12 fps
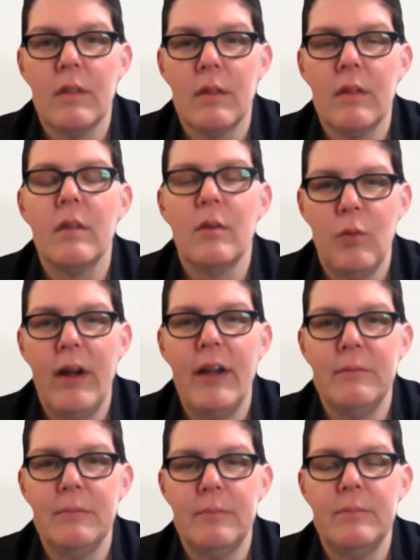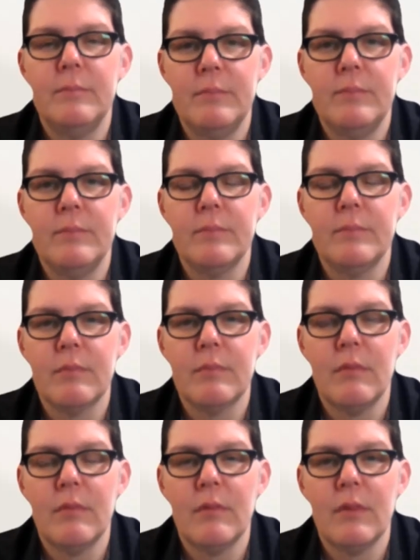all those people who were using
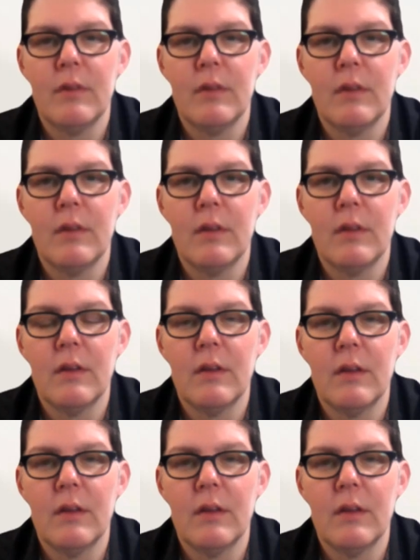it have